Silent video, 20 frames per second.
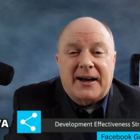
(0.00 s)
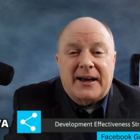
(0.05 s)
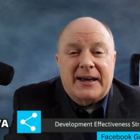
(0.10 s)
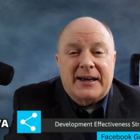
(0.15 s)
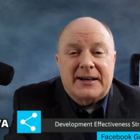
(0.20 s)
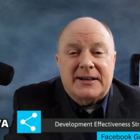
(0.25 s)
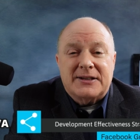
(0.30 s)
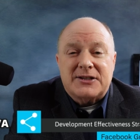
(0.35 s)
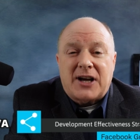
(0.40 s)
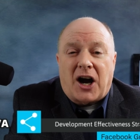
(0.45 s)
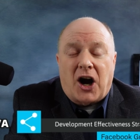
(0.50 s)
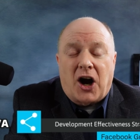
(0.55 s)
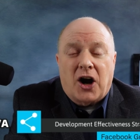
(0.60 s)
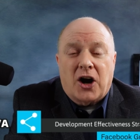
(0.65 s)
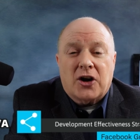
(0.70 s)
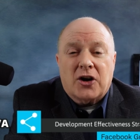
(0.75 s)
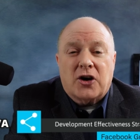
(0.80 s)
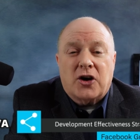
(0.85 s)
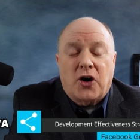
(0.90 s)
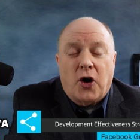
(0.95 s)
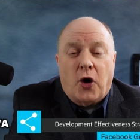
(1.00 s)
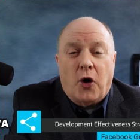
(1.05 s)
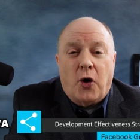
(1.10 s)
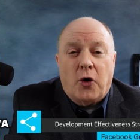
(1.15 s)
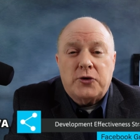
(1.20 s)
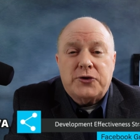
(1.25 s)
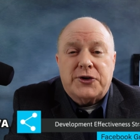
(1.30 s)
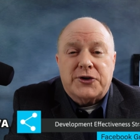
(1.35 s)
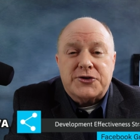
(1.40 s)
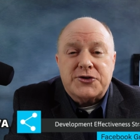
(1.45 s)
it is our
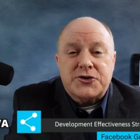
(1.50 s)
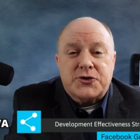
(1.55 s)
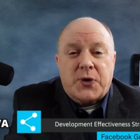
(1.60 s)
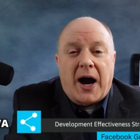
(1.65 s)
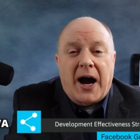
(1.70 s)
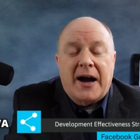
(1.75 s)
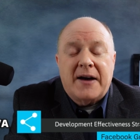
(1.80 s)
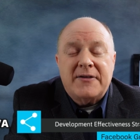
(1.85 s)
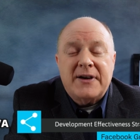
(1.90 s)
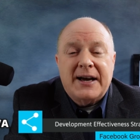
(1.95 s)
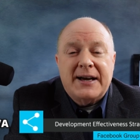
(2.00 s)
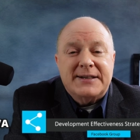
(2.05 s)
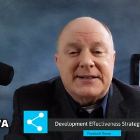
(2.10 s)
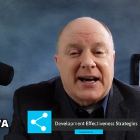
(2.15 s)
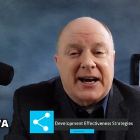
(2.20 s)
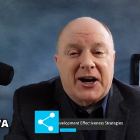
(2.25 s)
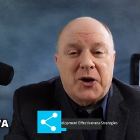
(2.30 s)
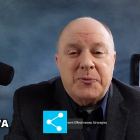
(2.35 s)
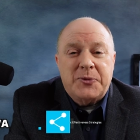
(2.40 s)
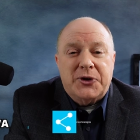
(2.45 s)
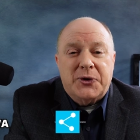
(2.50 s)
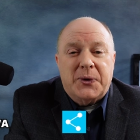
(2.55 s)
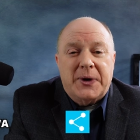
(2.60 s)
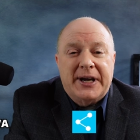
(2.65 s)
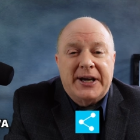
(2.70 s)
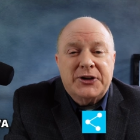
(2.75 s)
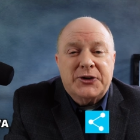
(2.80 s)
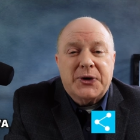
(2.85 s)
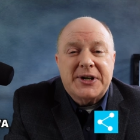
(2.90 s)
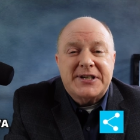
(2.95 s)
goal to strive to help you
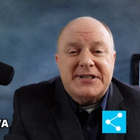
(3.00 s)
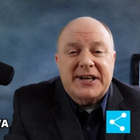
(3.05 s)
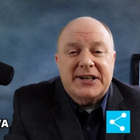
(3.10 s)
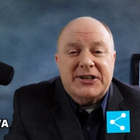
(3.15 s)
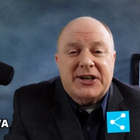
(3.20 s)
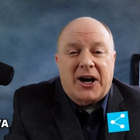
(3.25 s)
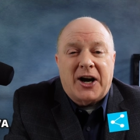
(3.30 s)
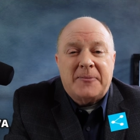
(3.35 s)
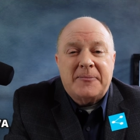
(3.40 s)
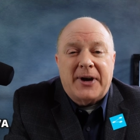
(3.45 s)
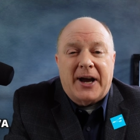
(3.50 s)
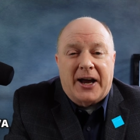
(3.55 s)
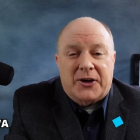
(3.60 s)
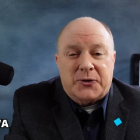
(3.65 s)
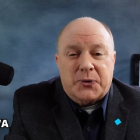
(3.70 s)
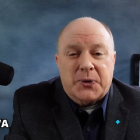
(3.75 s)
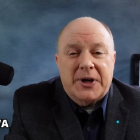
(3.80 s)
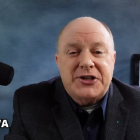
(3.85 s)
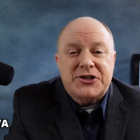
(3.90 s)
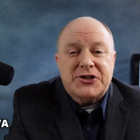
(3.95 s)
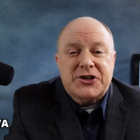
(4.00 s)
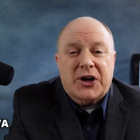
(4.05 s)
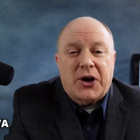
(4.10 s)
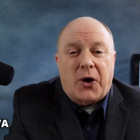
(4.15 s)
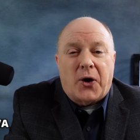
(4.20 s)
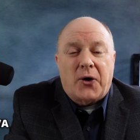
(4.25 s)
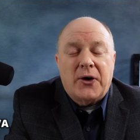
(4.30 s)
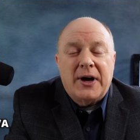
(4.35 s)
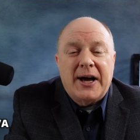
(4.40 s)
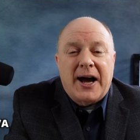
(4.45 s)
increase income and reach the
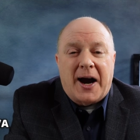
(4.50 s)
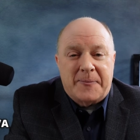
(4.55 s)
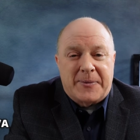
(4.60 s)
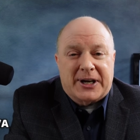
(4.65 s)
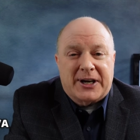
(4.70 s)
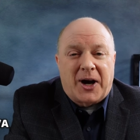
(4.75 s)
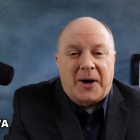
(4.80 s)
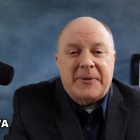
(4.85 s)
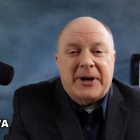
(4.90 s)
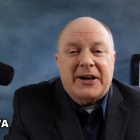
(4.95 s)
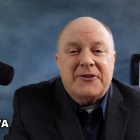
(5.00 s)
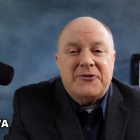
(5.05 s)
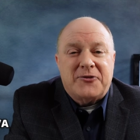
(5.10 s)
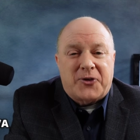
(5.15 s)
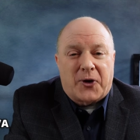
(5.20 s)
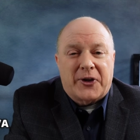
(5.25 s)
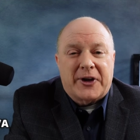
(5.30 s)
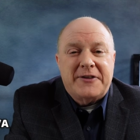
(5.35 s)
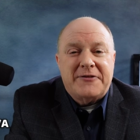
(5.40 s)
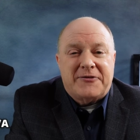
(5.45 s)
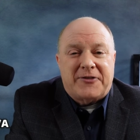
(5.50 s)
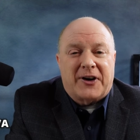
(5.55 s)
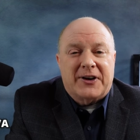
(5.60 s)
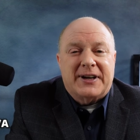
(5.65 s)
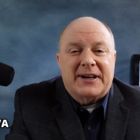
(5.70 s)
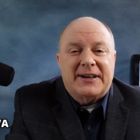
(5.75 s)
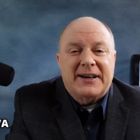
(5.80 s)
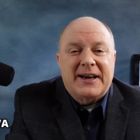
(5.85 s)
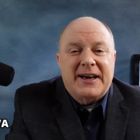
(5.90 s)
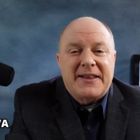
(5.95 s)
goal of becoming fully
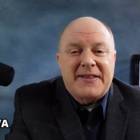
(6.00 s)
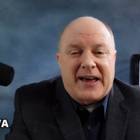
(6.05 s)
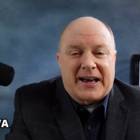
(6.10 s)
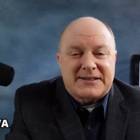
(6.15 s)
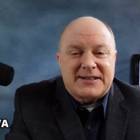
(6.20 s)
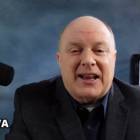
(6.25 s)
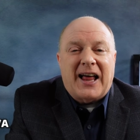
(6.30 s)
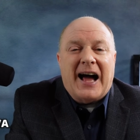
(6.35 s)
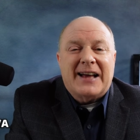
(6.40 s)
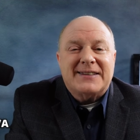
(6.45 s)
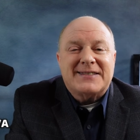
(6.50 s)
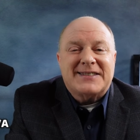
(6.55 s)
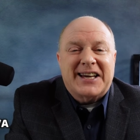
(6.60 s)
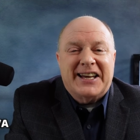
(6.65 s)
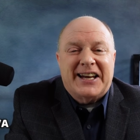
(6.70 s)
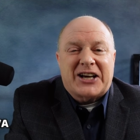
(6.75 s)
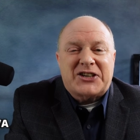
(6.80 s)
funded. Thanks a lot. See you